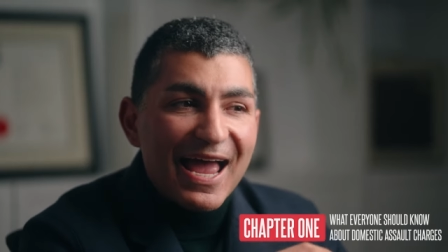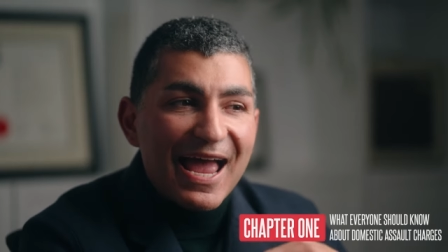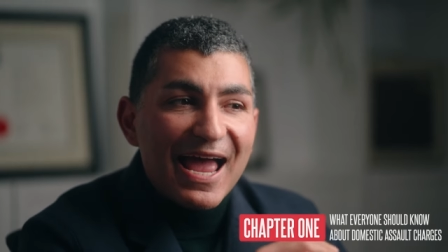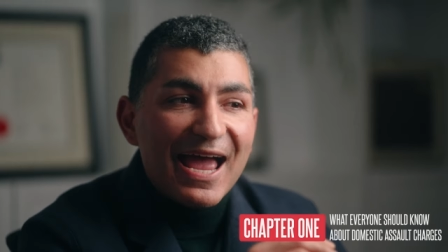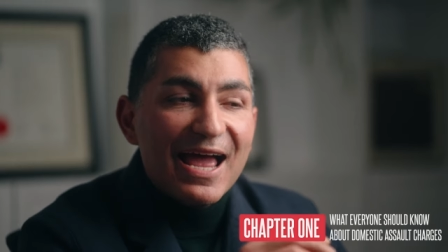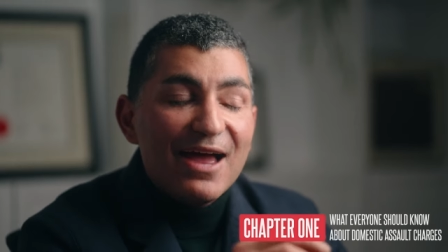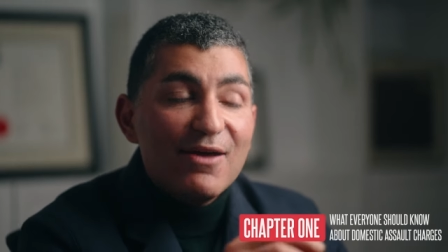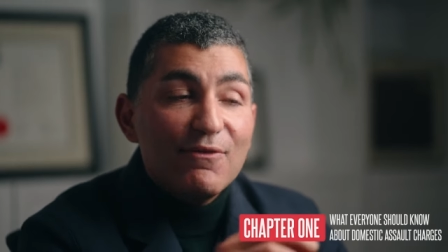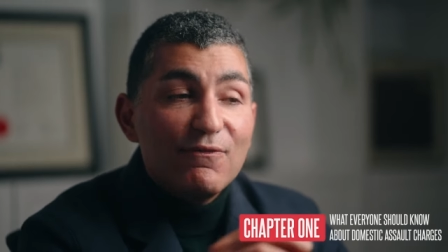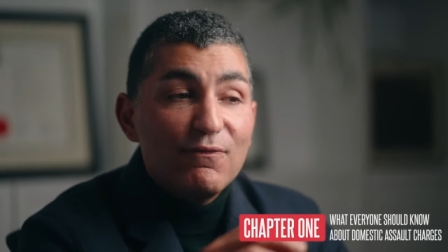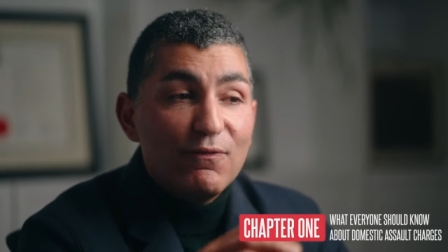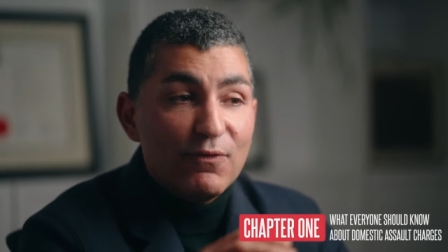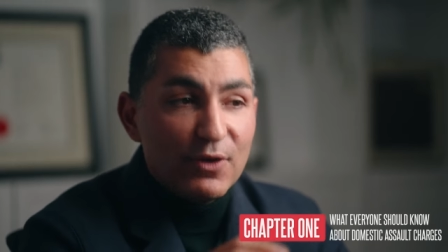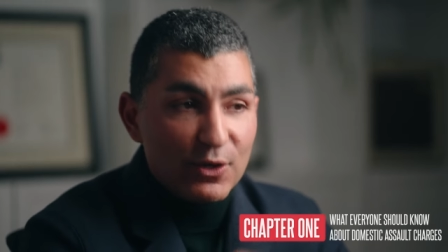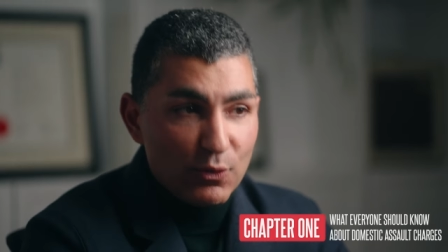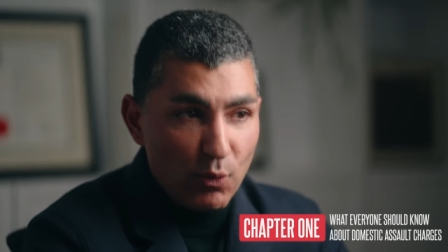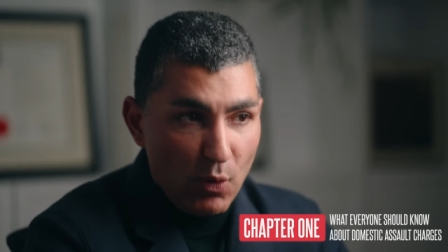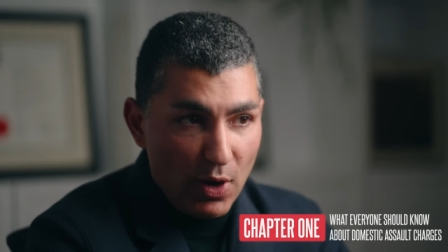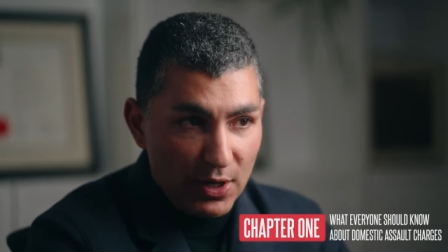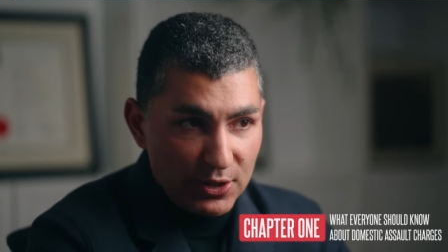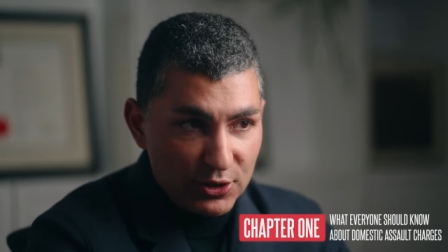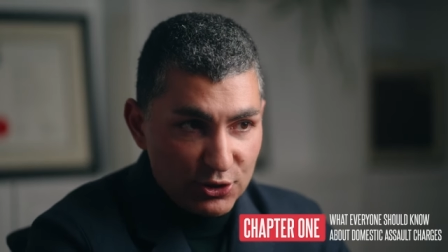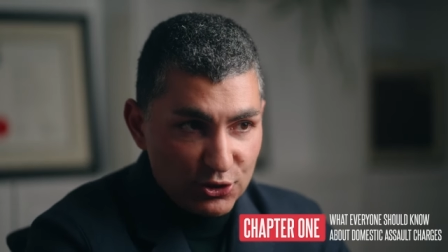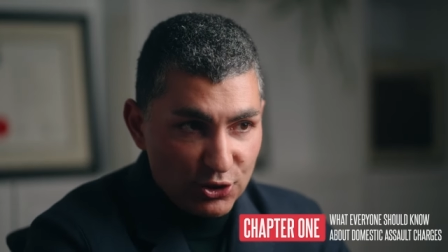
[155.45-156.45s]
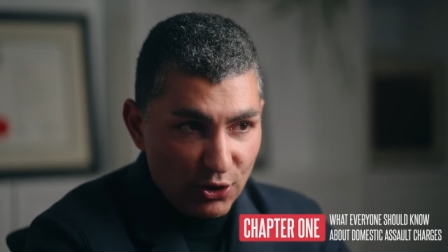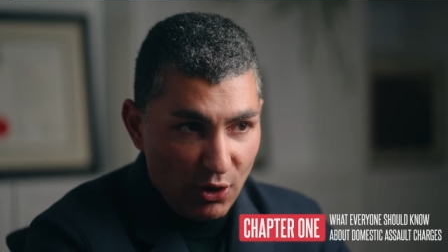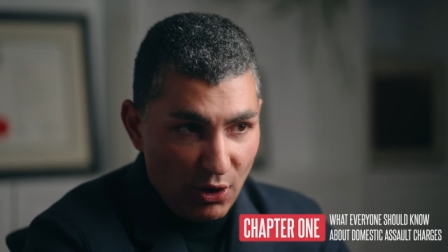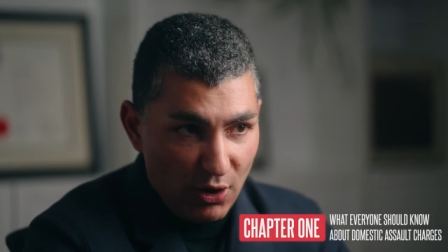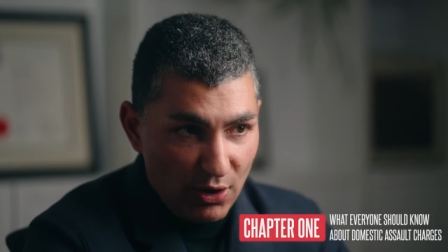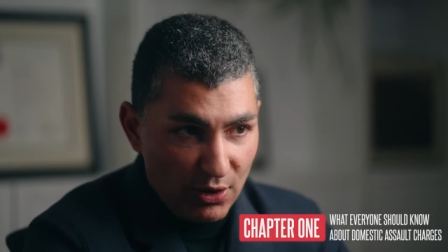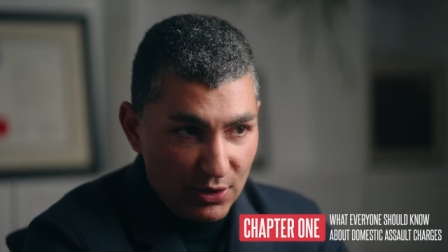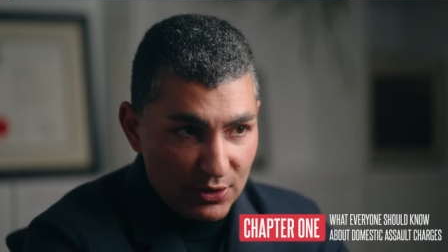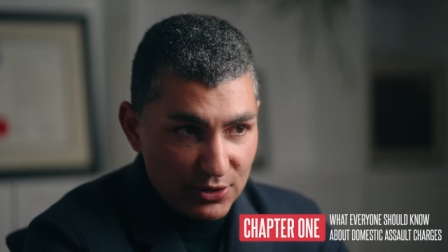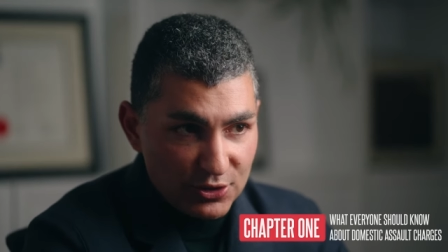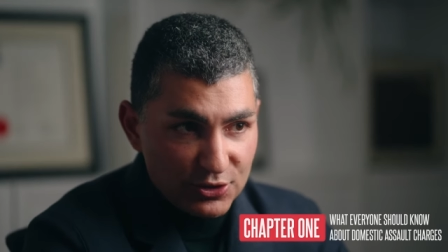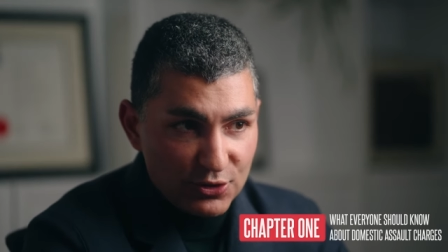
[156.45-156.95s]
everyone
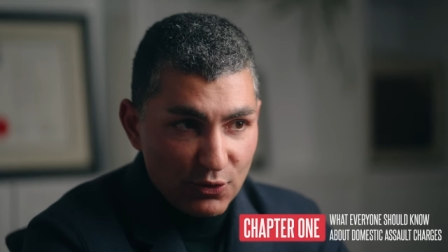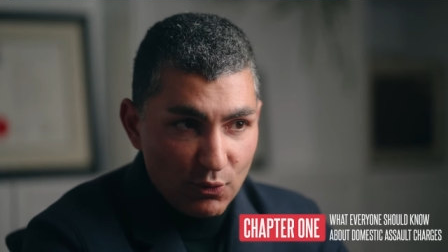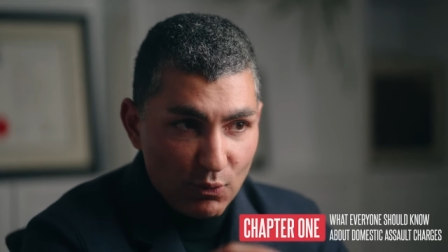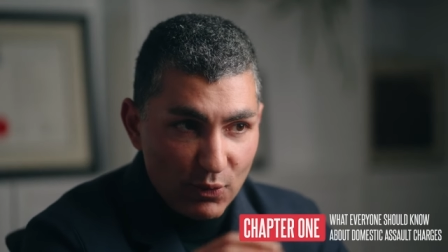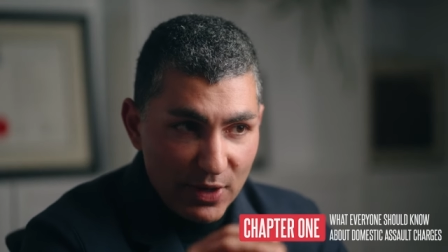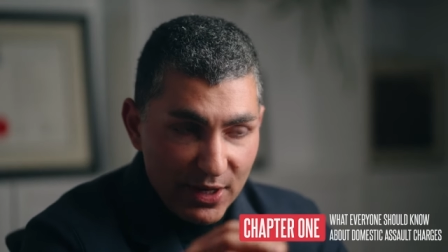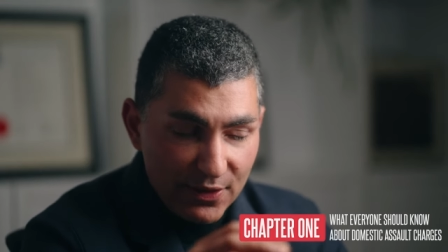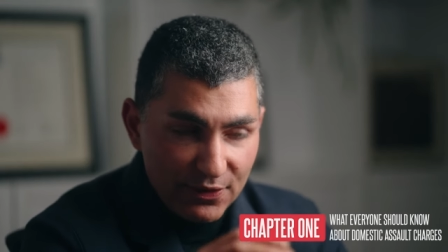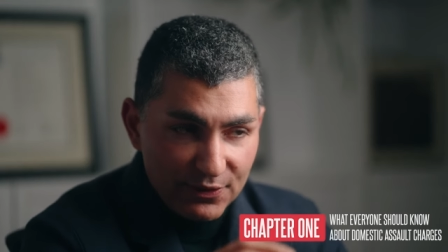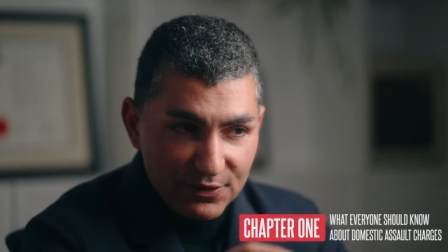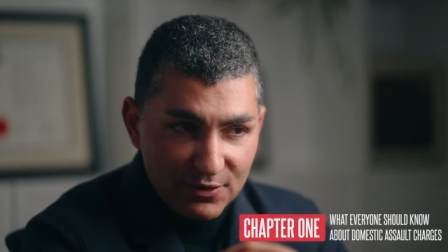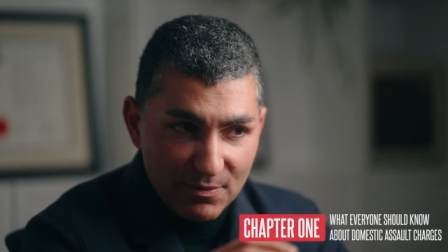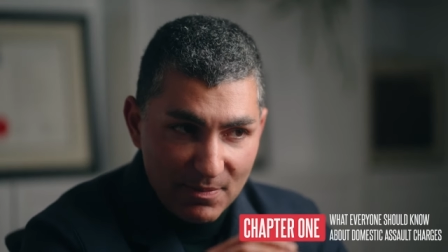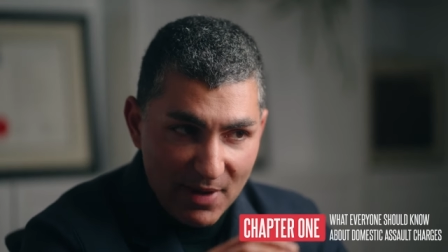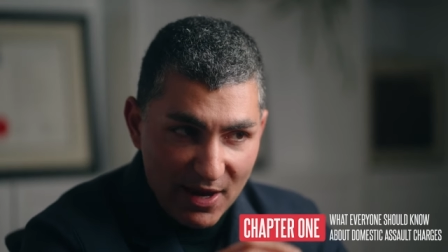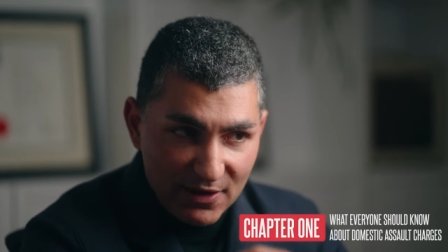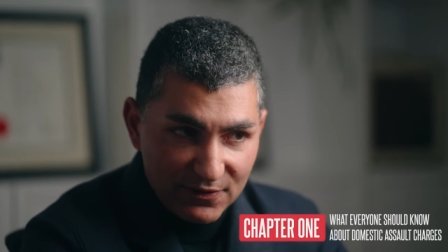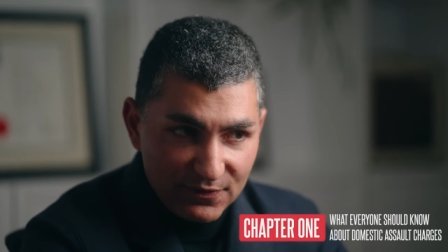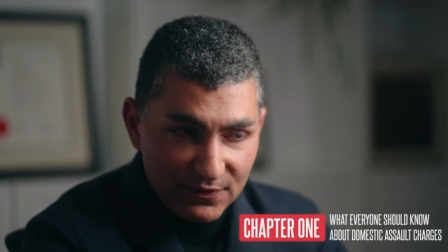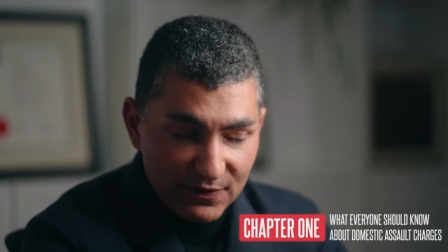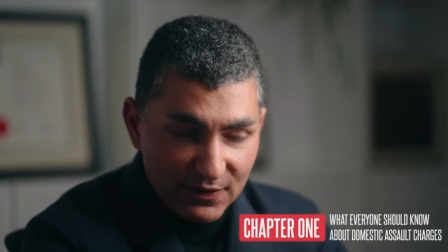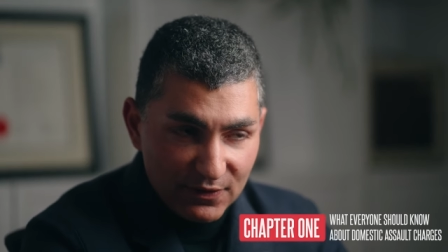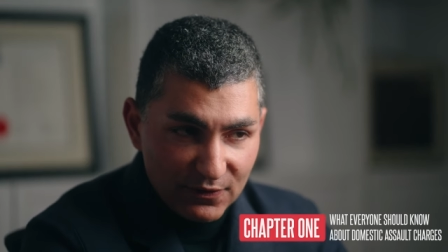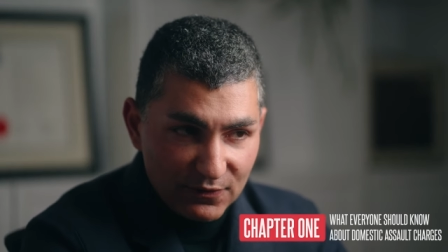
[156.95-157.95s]
charged with domestic